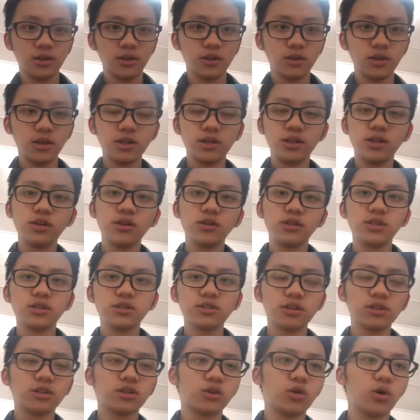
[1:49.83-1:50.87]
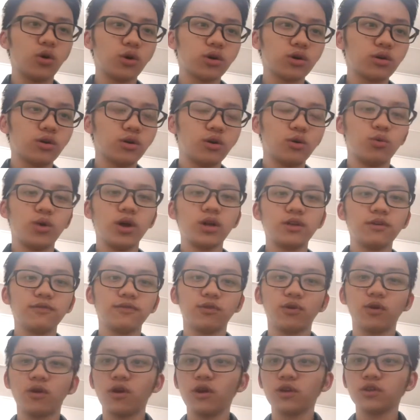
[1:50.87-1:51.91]
Okay? You're just a dog waiting
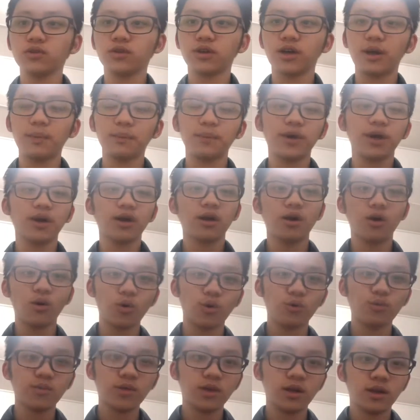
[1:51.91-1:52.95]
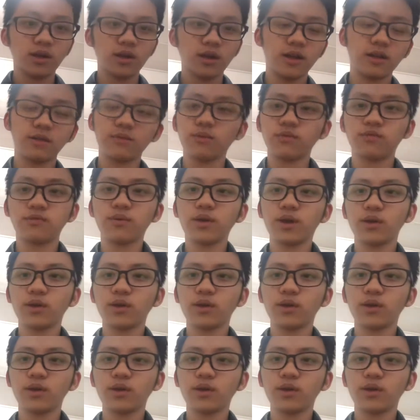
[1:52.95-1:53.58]
for her to come back home and